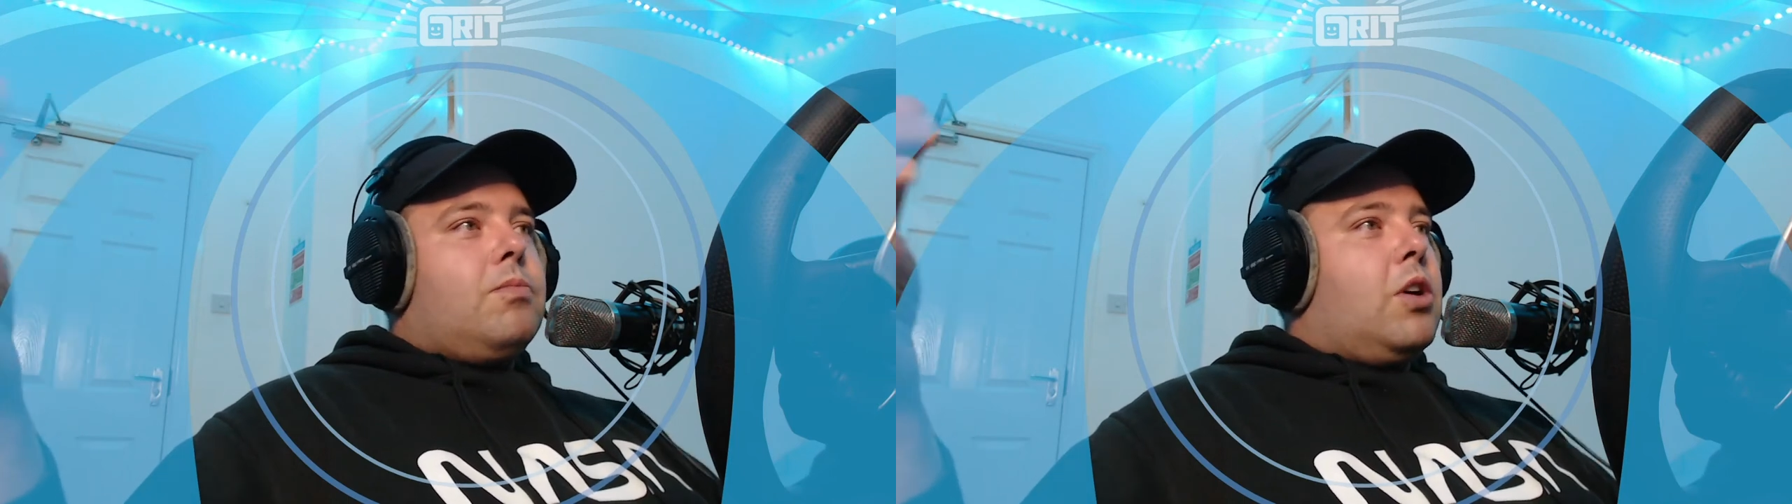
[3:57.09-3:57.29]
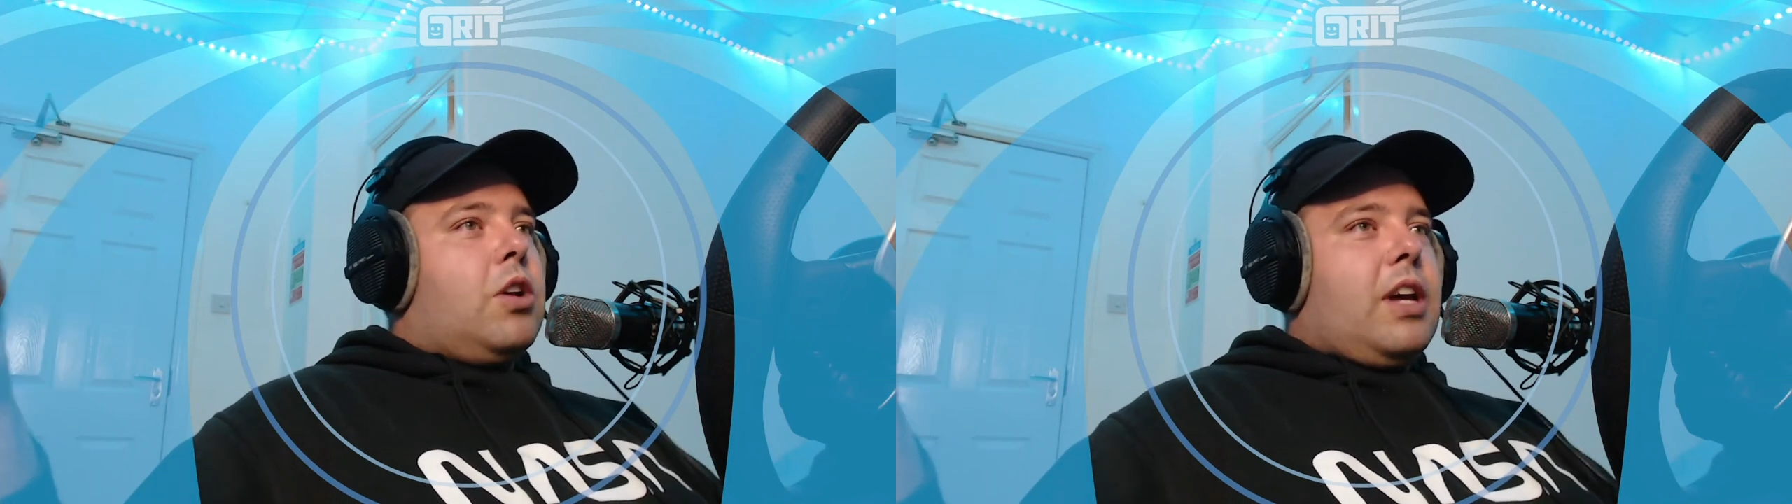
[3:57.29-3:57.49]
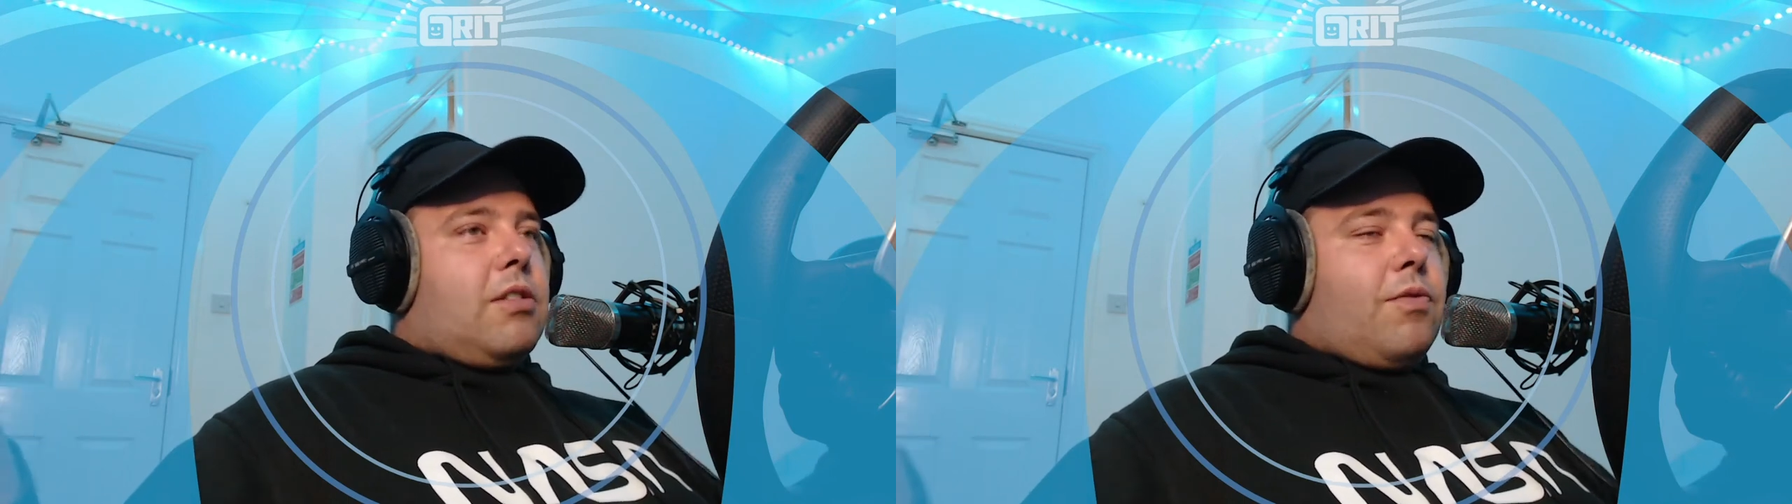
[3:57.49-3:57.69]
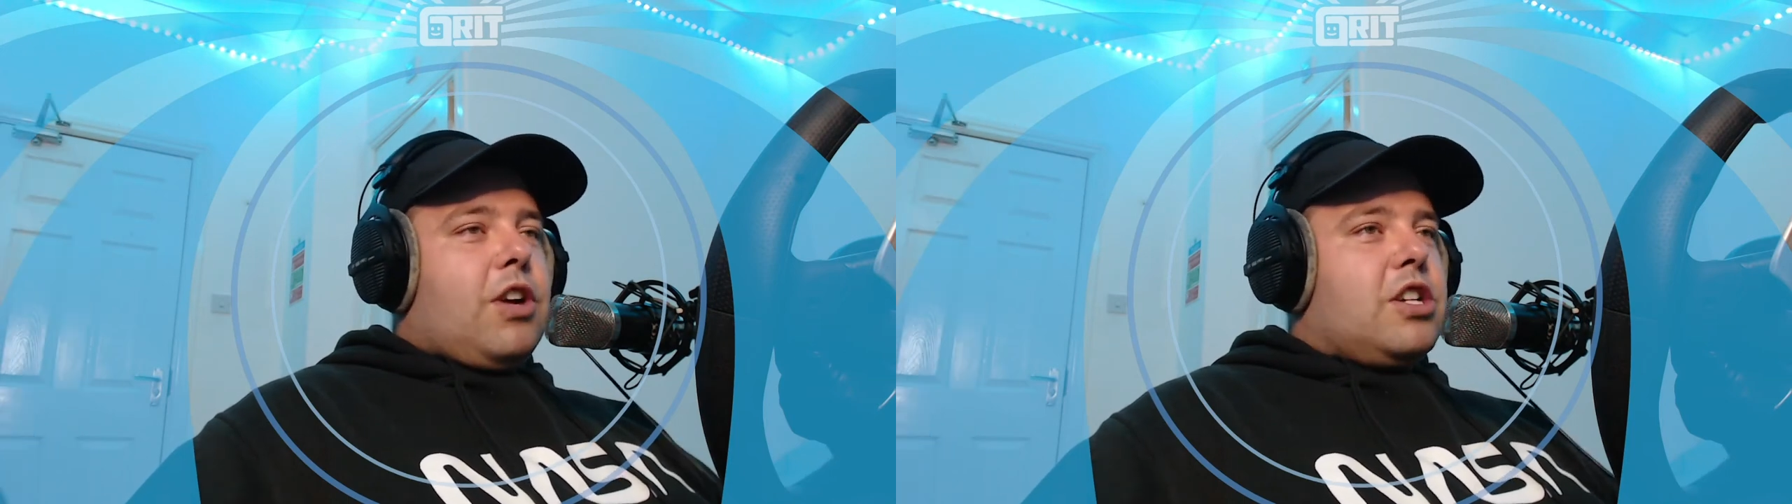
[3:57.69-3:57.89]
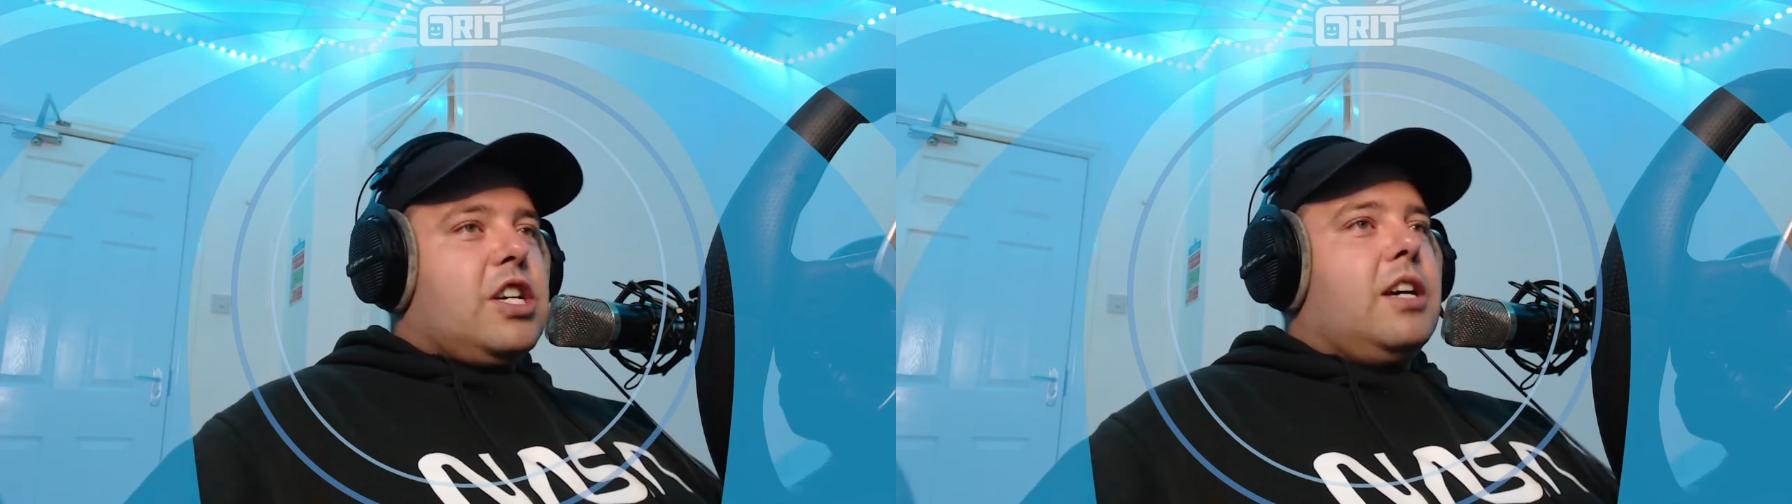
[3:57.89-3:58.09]
I'm going to get some
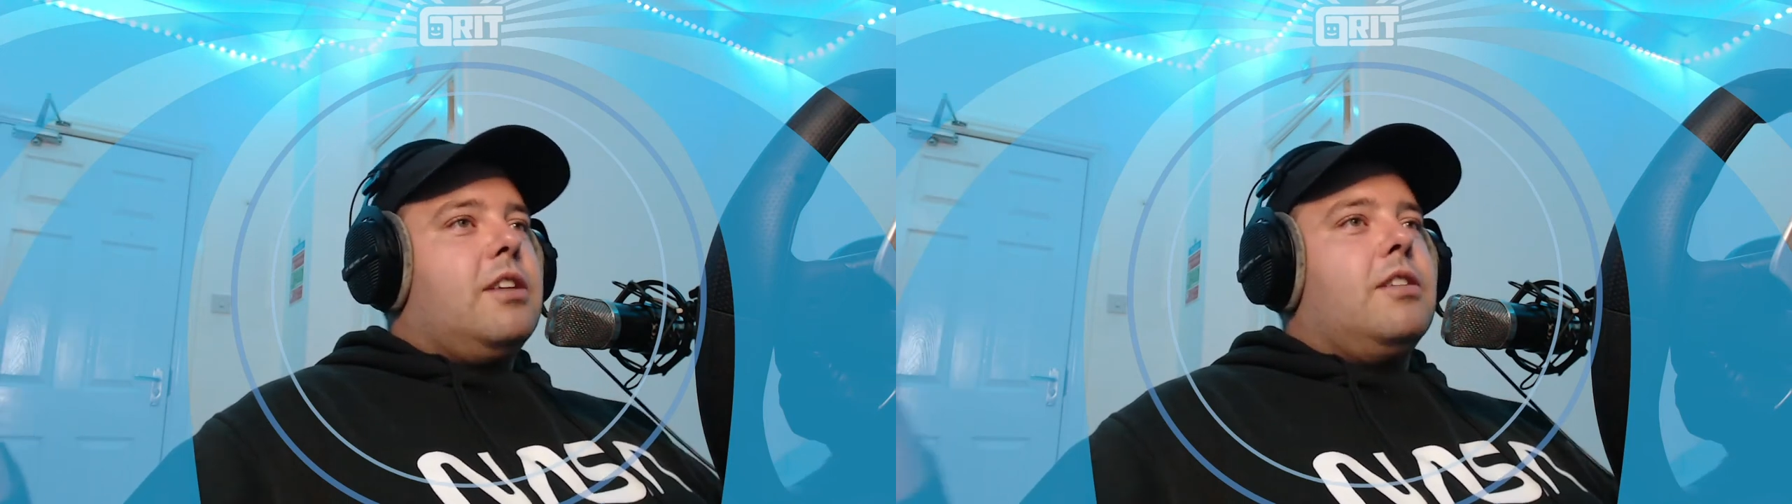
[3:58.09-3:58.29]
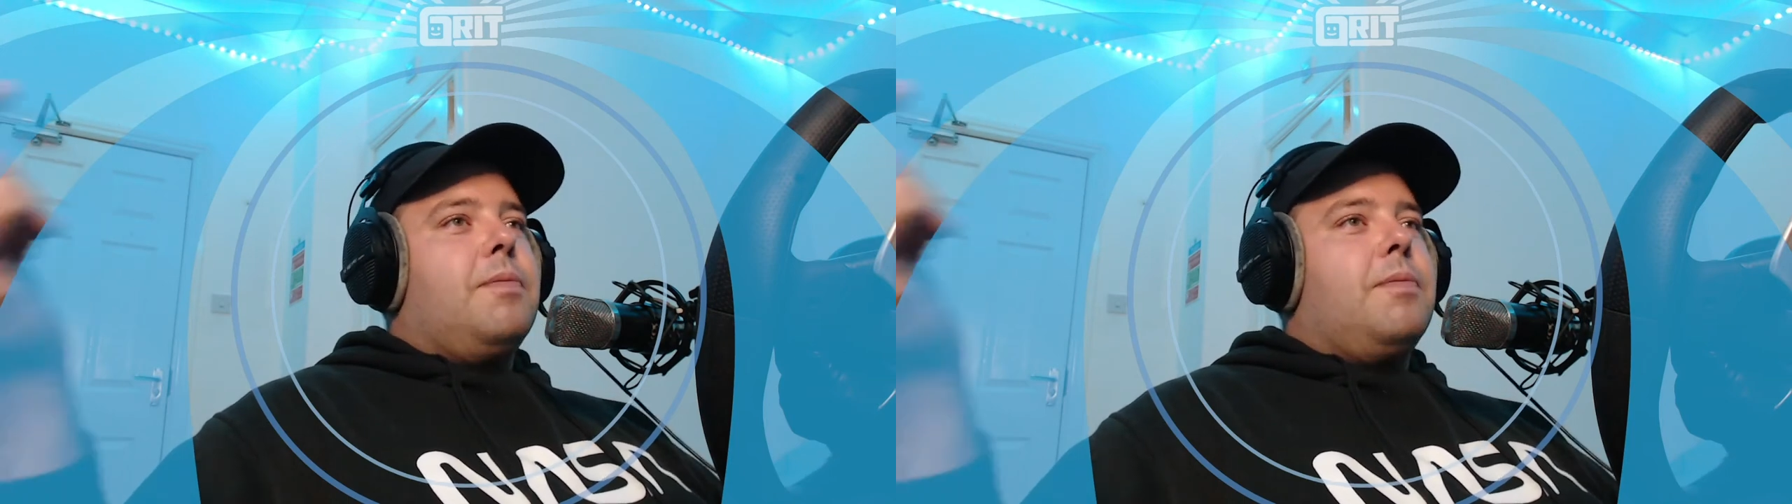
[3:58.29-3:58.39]
fresh air.